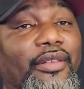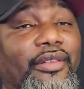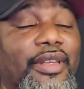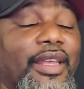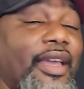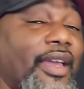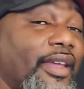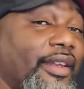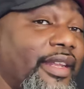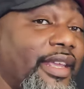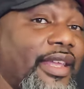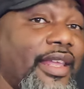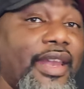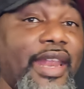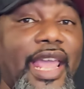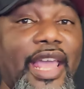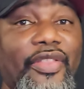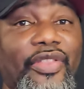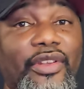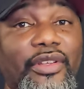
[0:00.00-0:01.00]
down there in
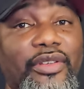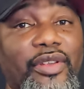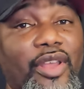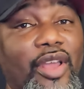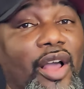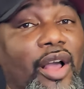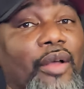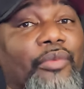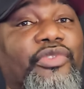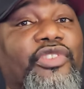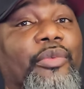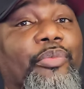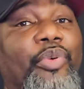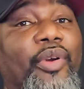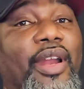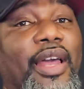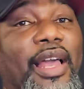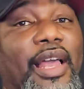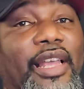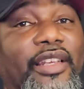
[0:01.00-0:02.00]
Athens, I'm
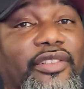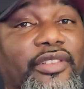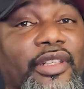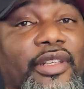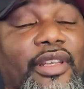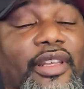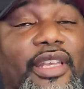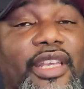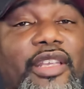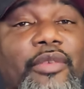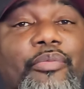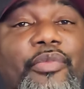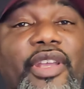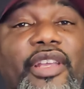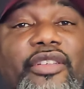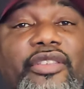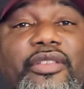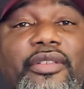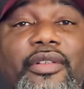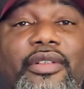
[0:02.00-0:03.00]
surprised he
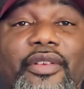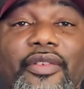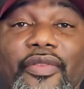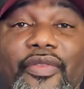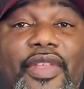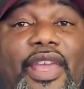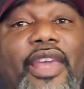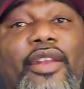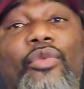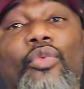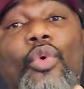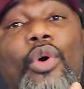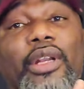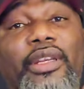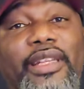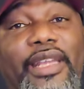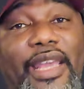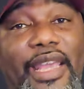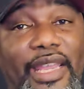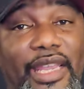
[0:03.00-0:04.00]
missed that
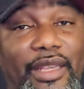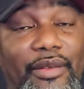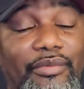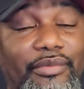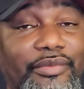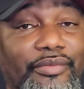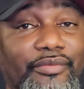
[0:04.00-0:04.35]
one game.